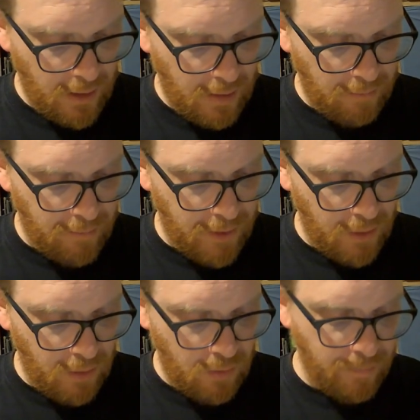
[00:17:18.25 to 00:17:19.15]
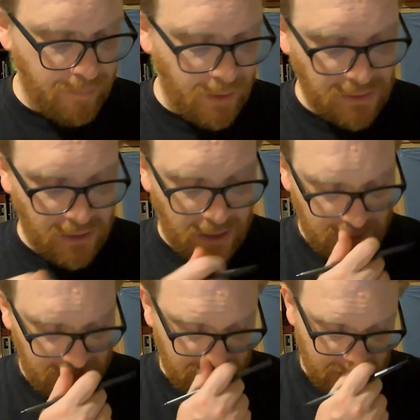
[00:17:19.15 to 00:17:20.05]
Beau,
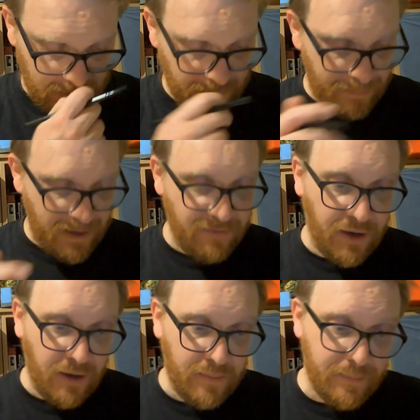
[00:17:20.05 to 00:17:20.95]
Beaux-Arts, Beaver,